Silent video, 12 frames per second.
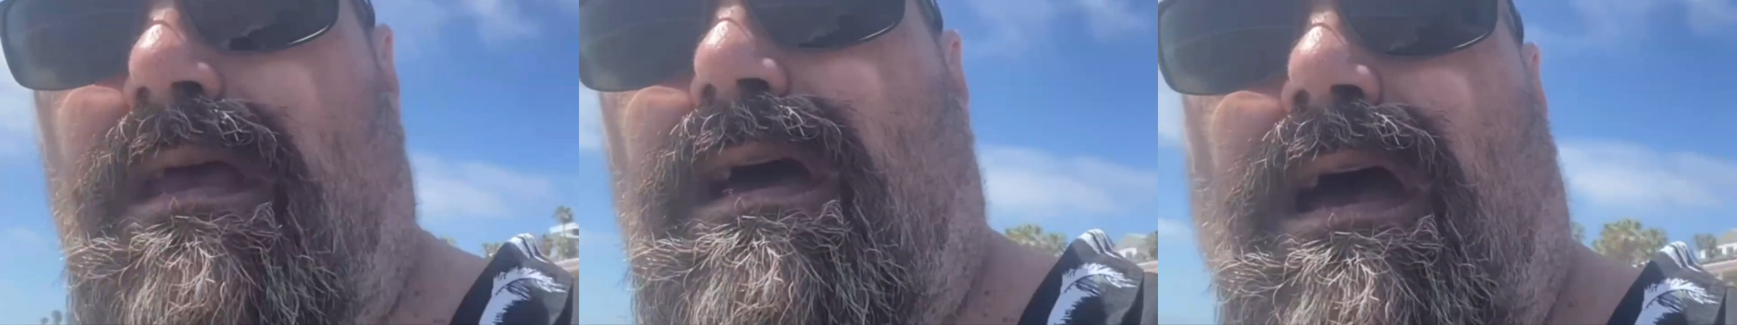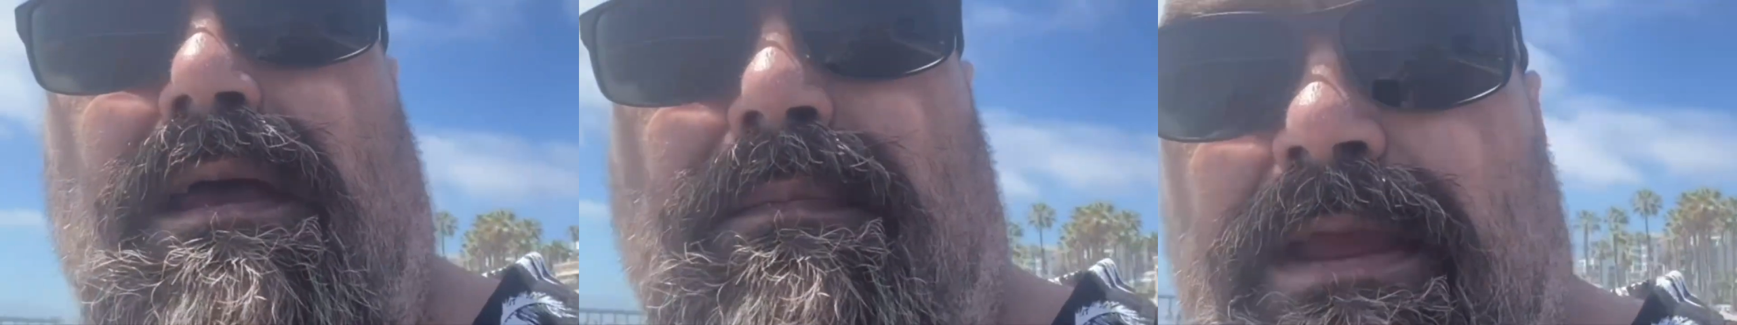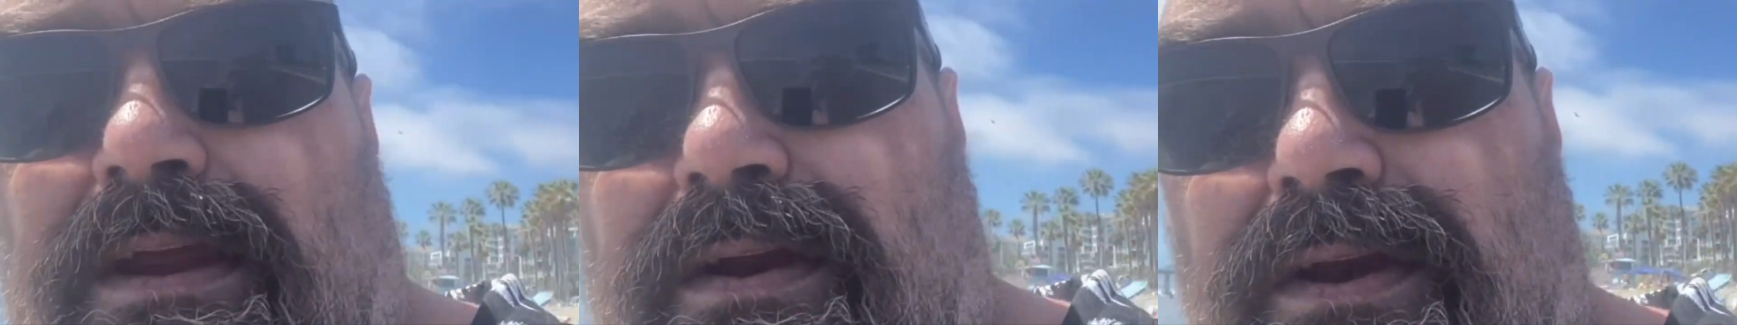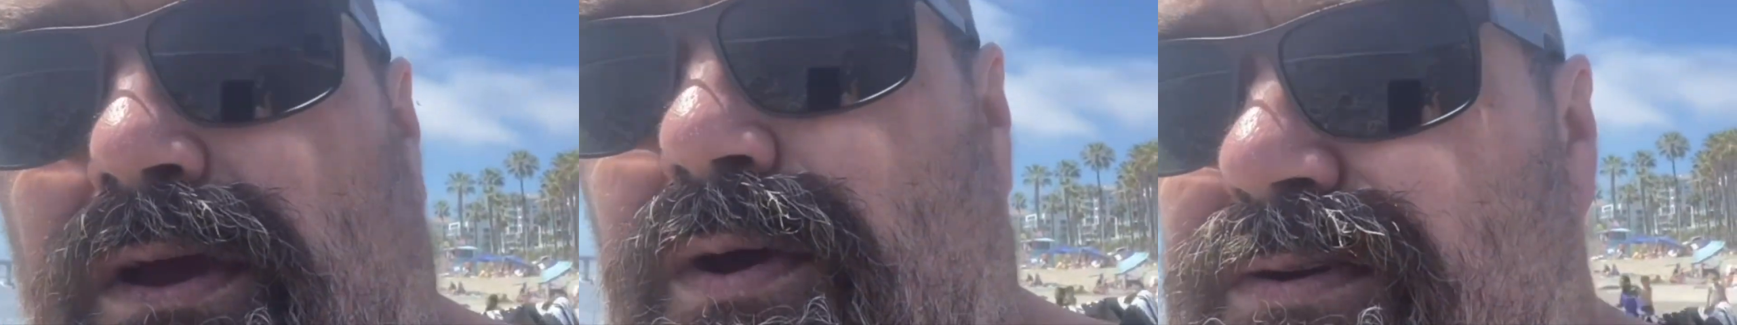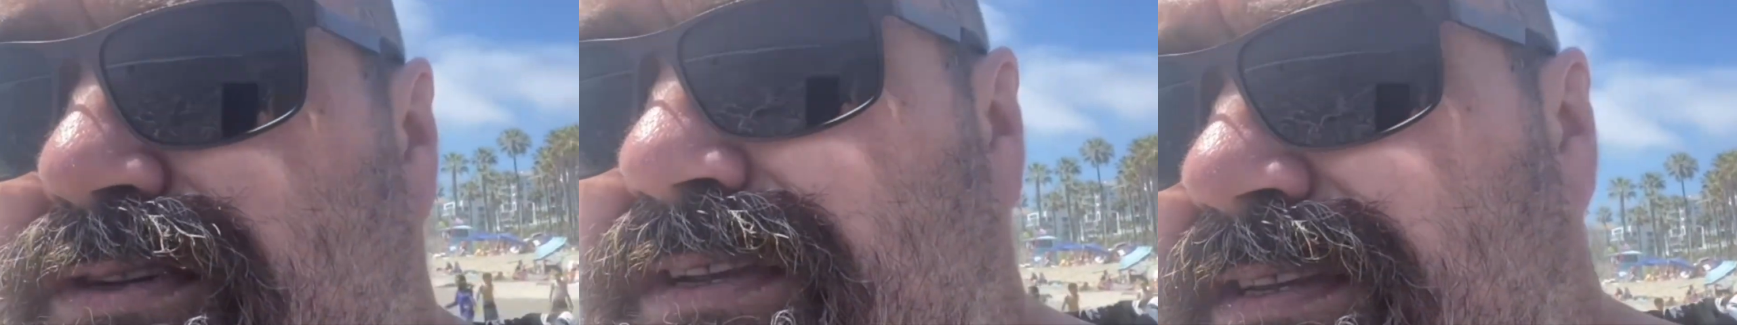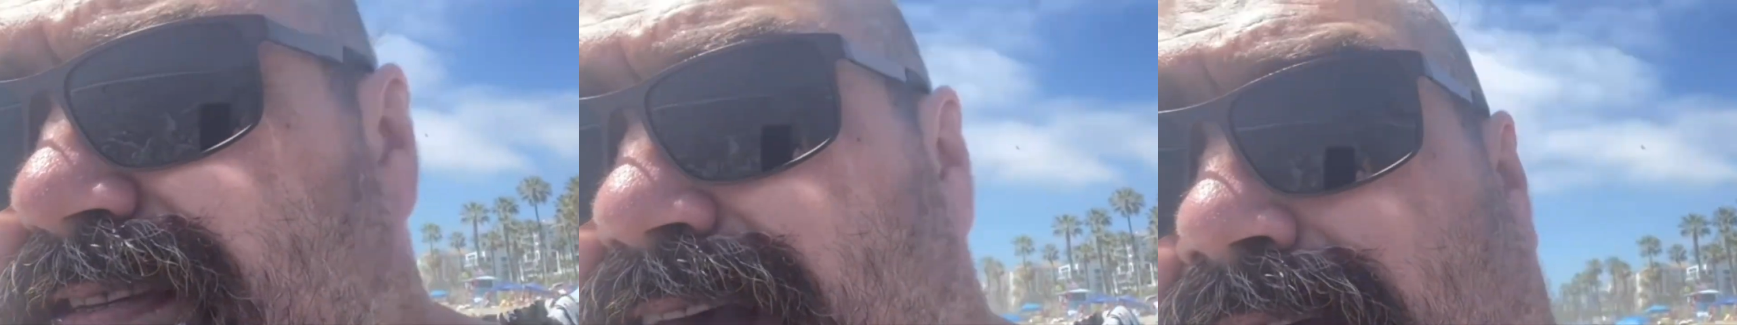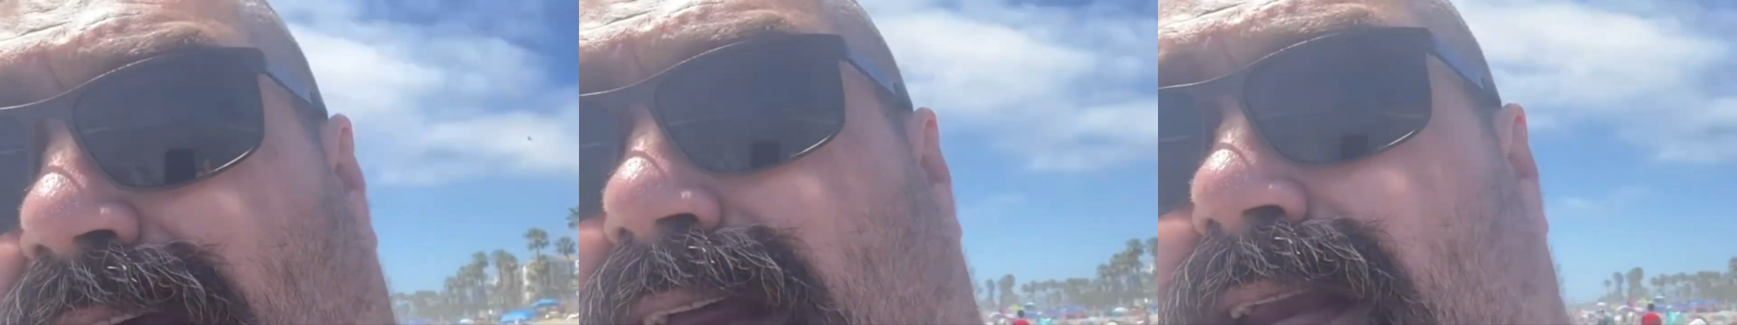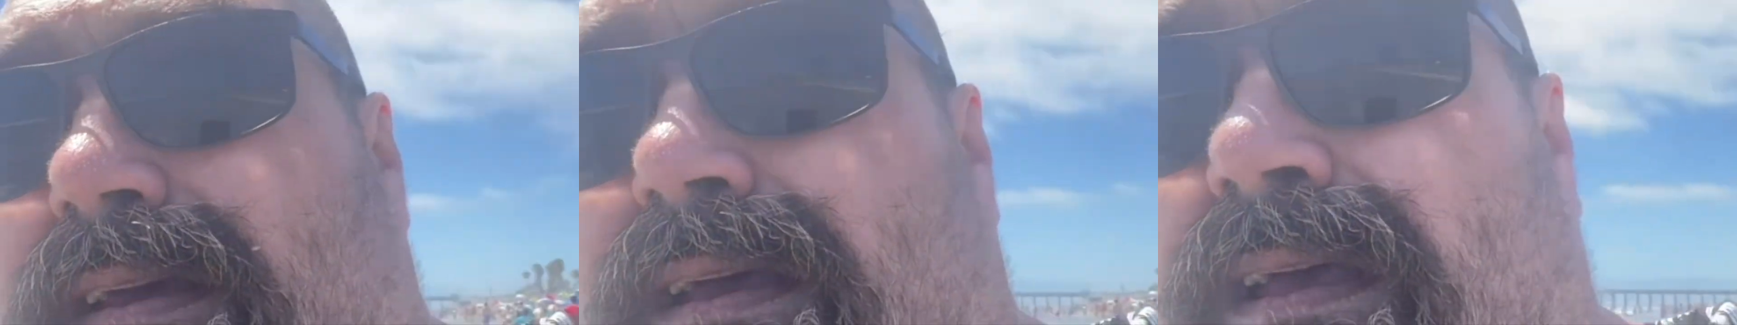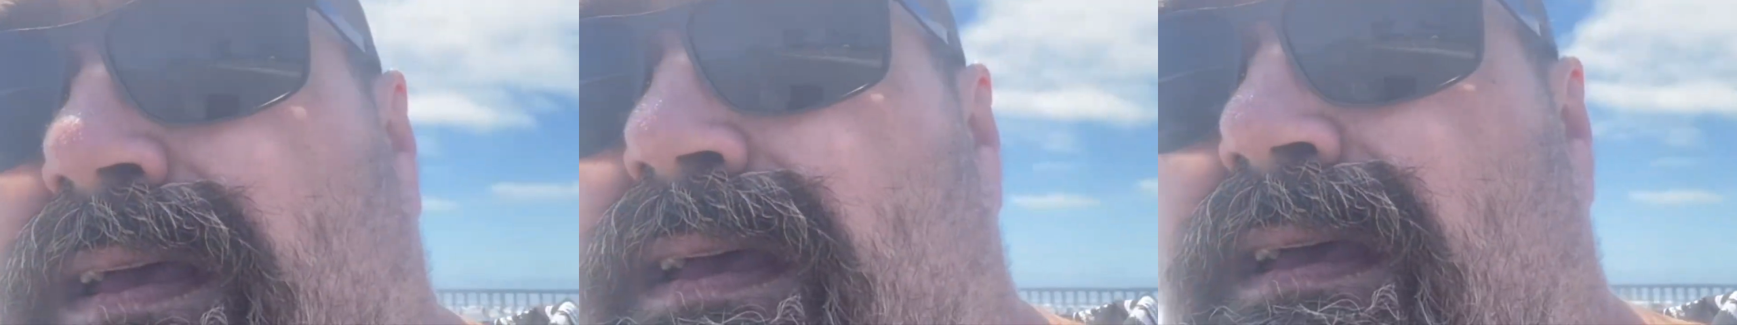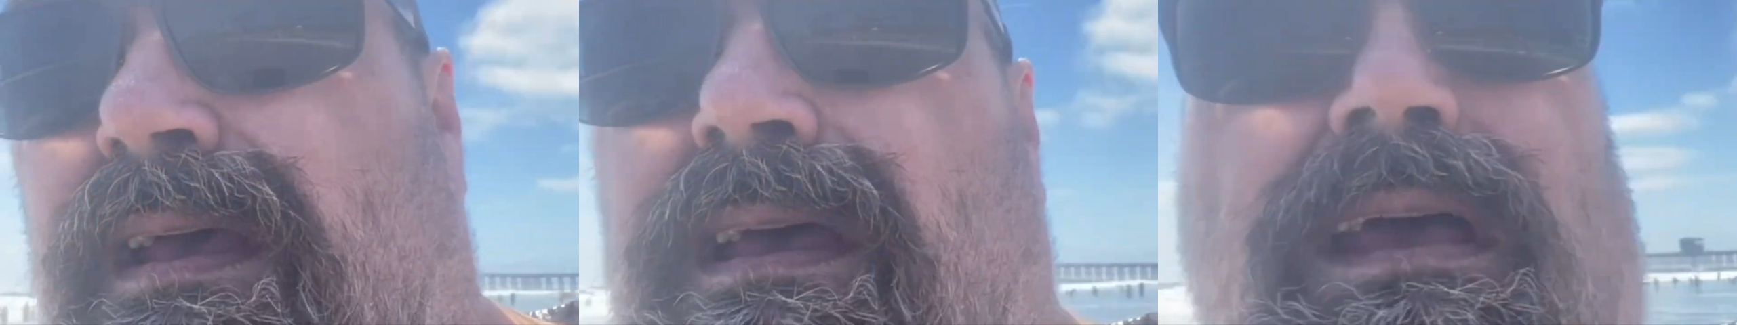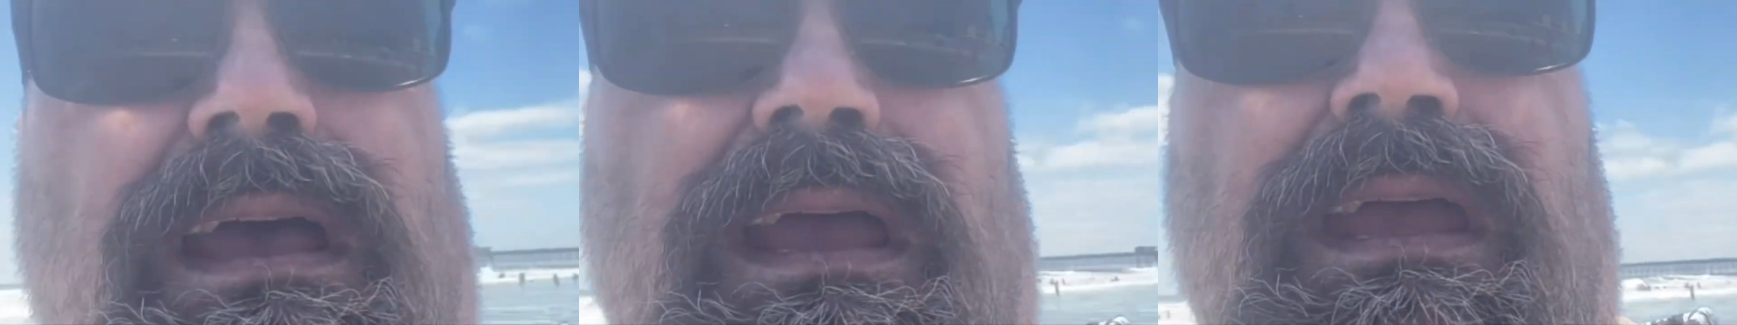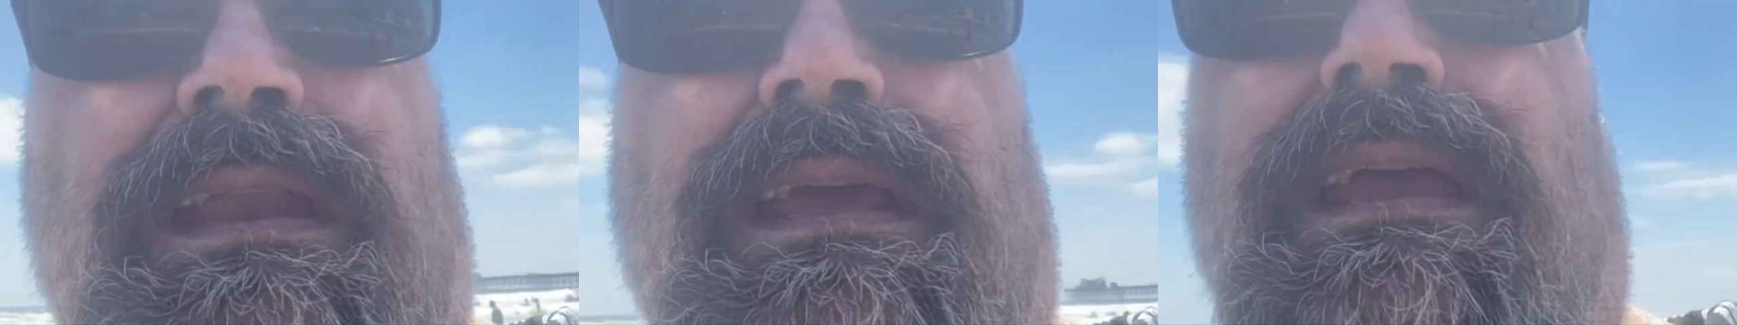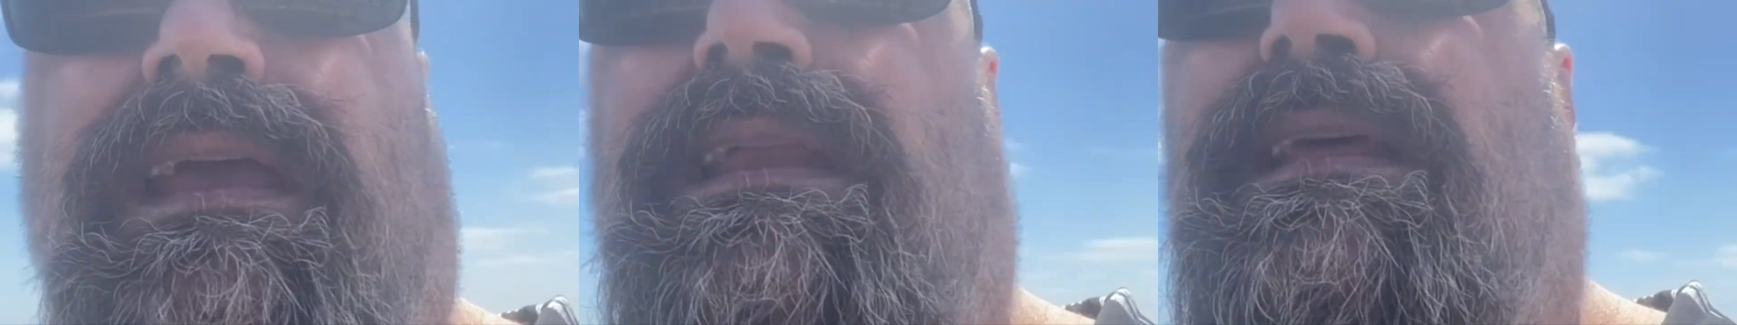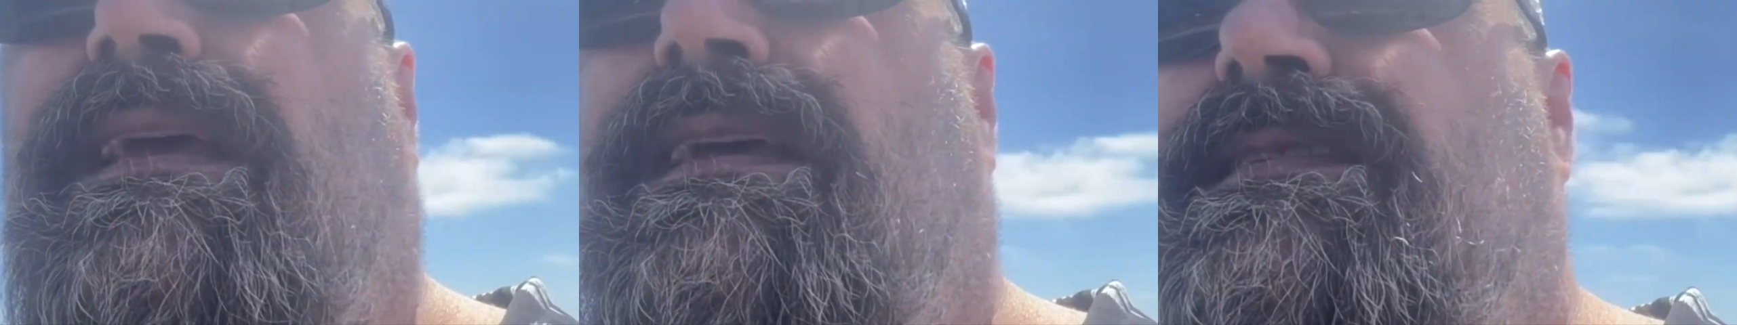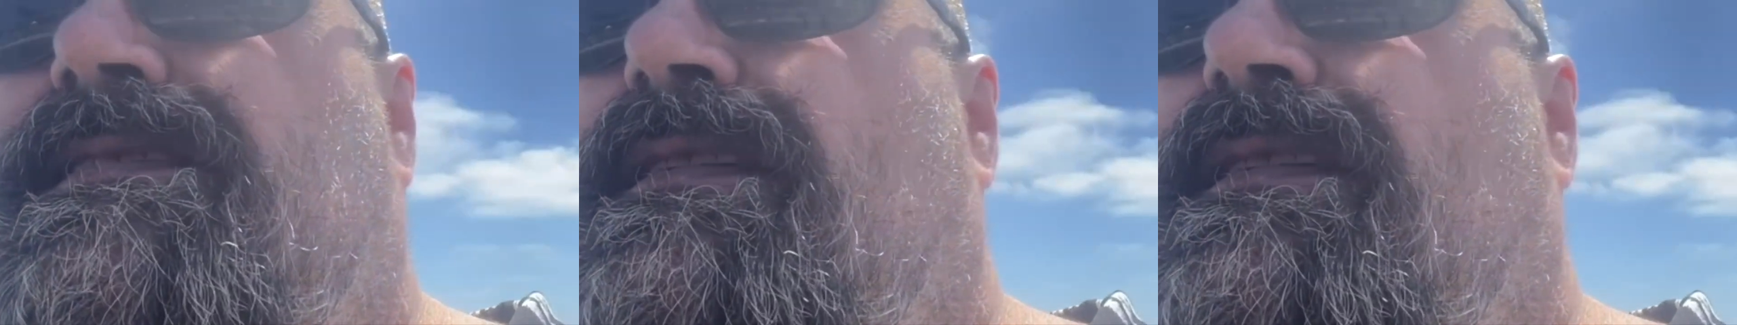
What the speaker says: (no speaker visible)